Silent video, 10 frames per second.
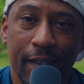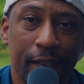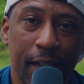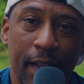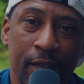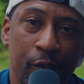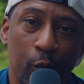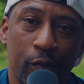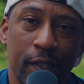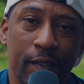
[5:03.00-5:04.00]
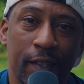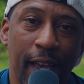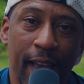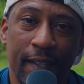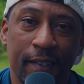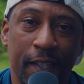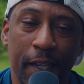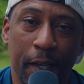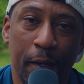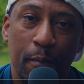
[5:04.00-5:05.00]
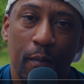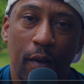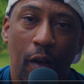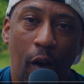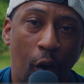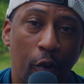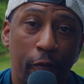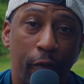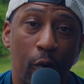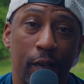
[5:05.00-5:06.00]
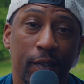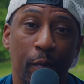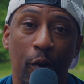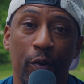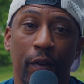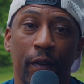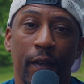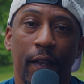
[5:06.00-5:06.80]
this lens uses the STM autofocus motor,